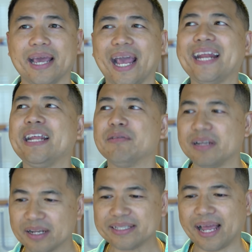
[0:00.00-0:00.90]
And he
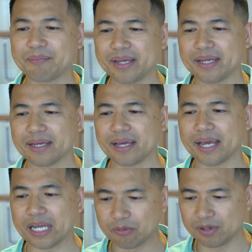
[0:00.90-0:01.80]
looked at me
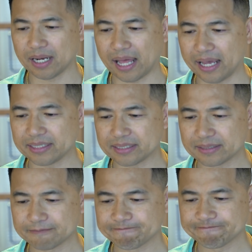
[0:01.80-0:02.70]
and he realized,
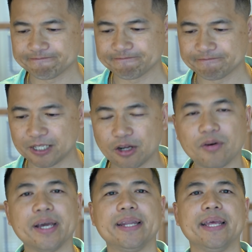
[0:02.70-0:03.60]
you know
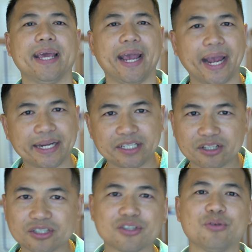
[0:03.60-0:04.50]
what? And he
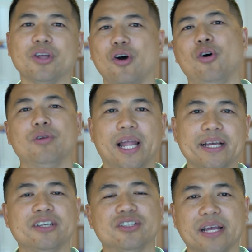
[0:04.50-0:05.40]
just threw the whole
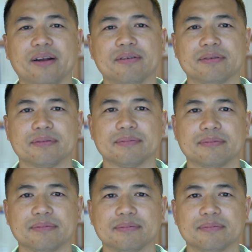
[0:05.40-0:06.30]
luggage there,
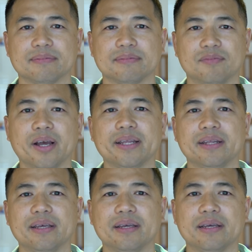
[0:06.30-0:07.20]
right?
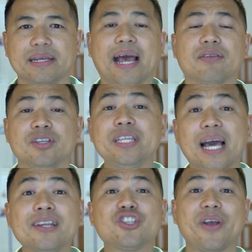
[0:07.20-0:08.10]
Now, to the
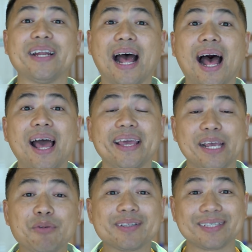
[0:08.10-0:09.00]
untrained eye,
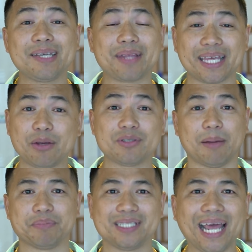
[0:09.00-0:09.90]
it would seem like he was
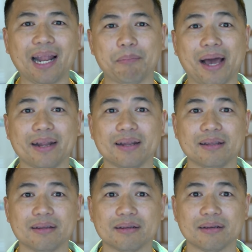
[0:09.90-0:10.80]
upset about it,
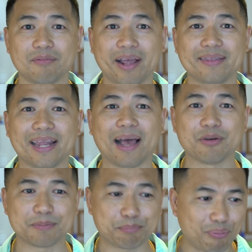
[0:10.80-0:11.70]
right? That I
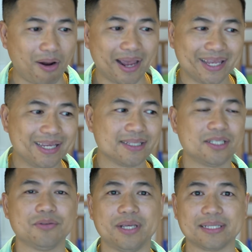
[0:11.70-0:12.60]
was prying
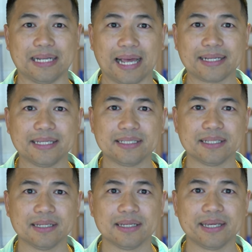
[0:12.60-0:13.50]
into his luggage
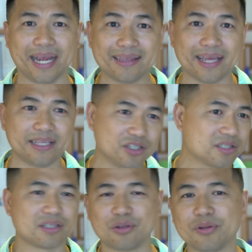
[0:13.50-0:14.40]
and that he
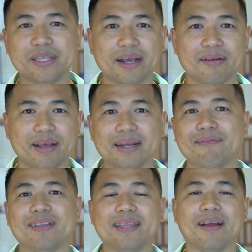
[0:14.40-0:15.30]
just threw it there and
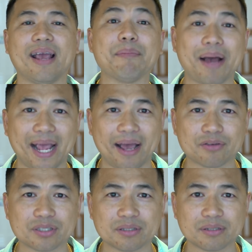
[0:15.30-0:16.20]
left it there at my
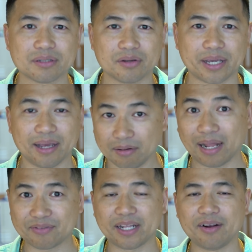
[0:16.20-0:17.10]
house, okay? Or
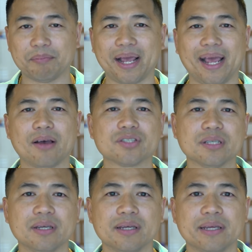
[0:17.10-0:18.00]
left it here at my house.
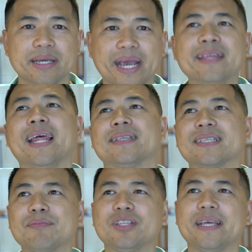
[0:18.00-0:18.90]
And then I took
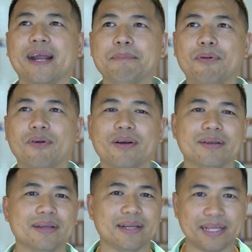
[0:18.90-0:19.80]
him to the
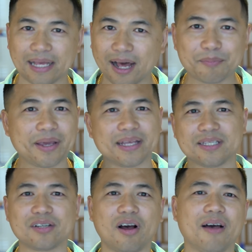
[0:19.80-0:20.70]
airport. He hugged me, he
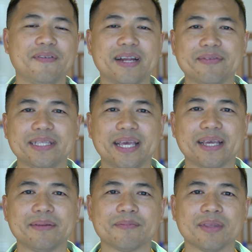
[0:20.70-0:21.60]
took off and
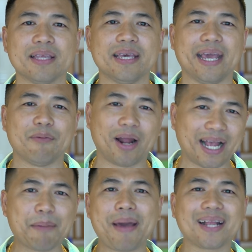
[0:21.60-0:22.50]
everything. And when I
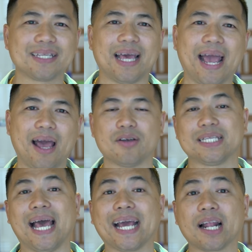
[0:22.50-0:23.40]
got back to the house,
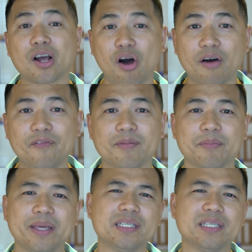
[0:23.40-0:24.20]
I got a call from him.